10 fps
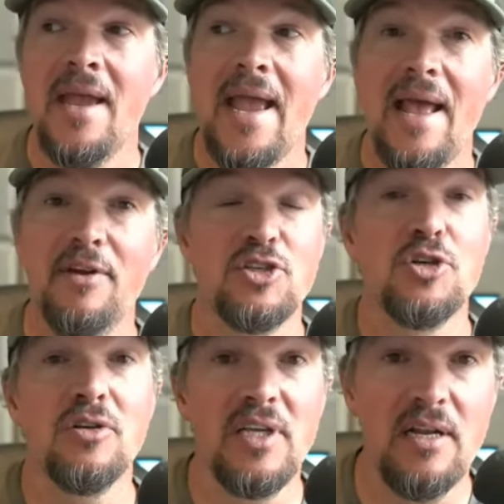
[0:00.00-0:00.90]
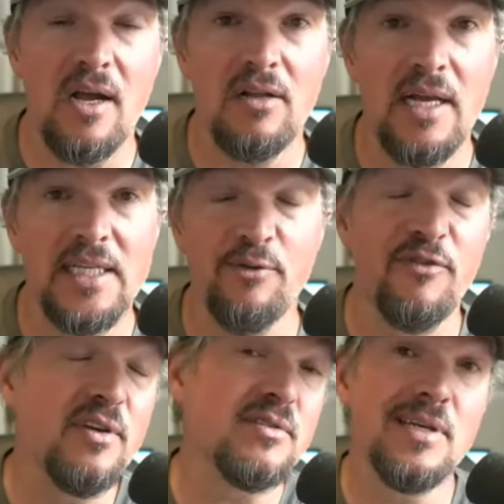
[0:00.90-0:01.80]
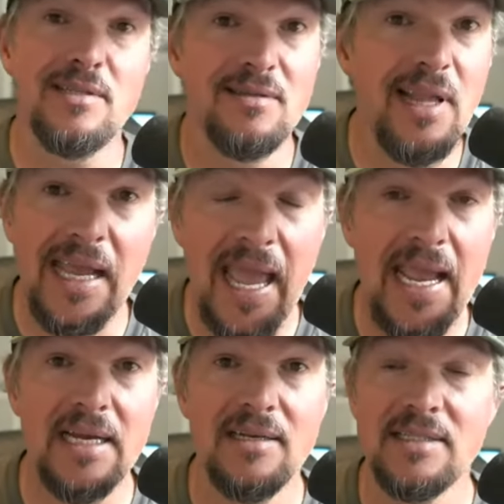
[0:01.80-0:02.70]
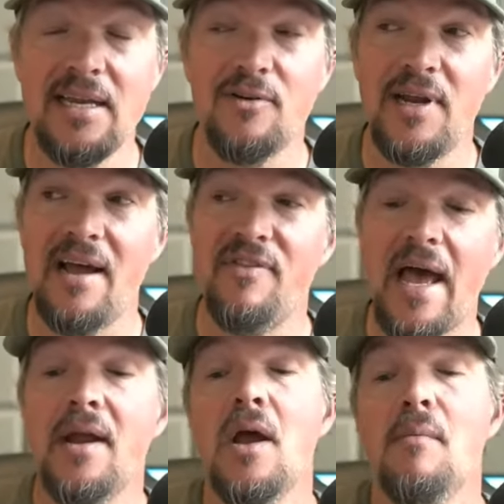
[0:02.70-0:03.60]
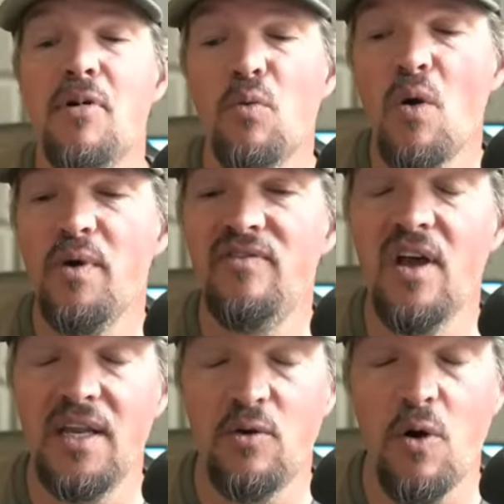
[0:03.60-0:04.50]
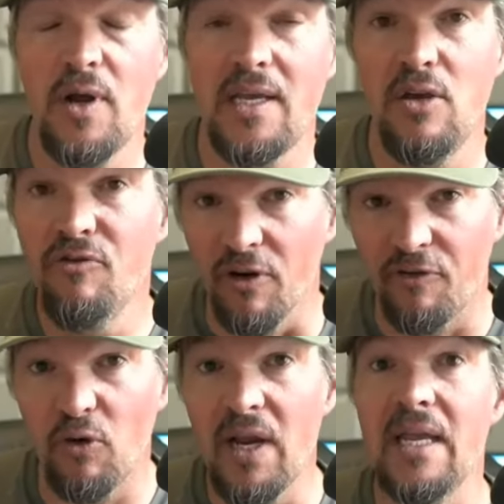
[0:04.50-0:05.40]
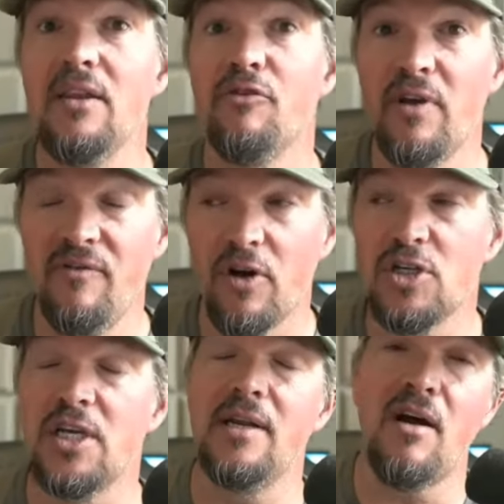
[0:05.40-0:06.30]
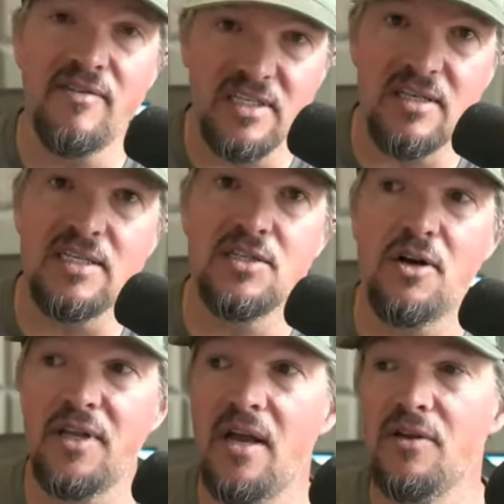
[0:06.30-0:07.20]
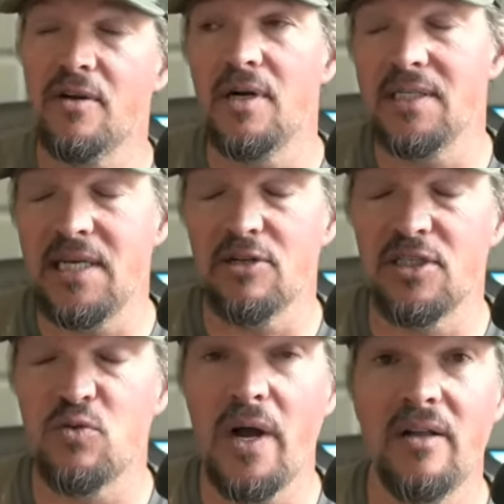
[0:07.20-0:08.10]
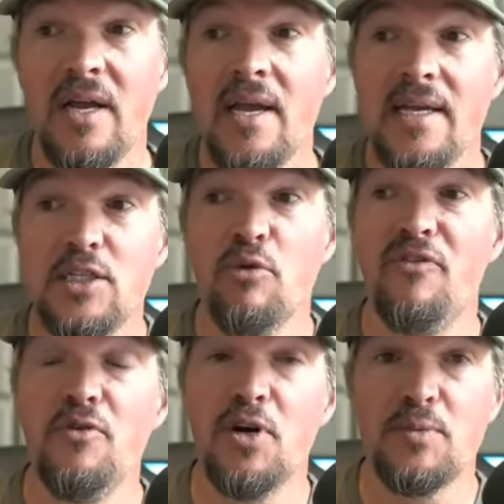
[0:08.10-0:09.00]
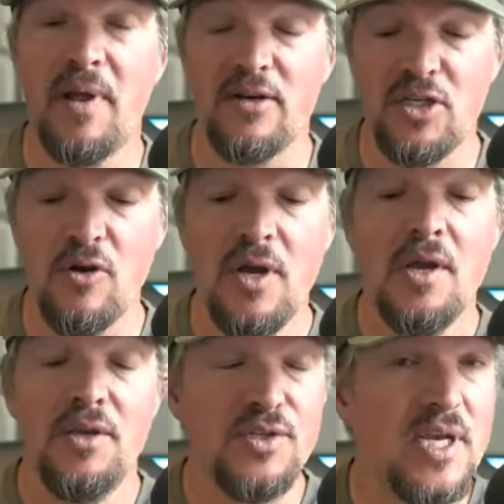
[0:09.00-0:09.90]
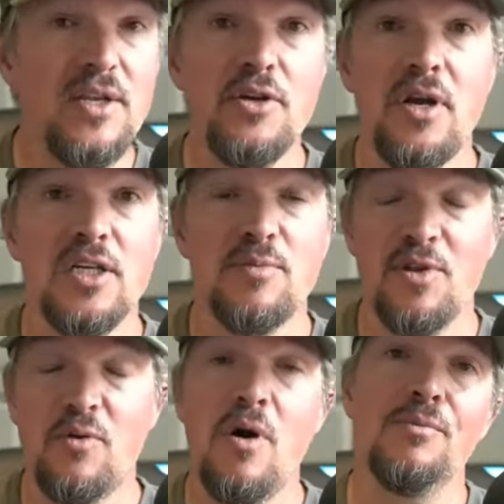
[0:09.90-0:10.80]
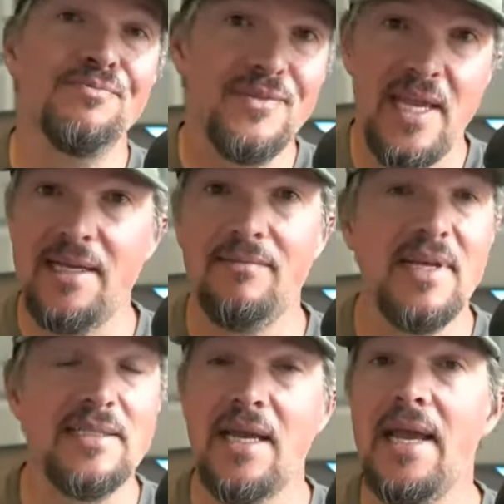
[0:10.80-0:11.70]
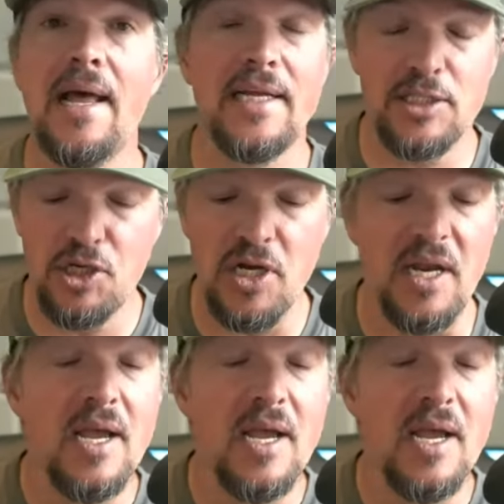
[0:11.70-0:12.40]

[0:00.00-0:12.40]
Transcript: And they're certainly not collecting reviews because they can't, because they don't have that. But what we've done in Quote IQ for free in the free version, and obviously it's in all the other uh, tiers as well, is the review multiplier. So you send your customer the quote. They, they say, yeah, that's good.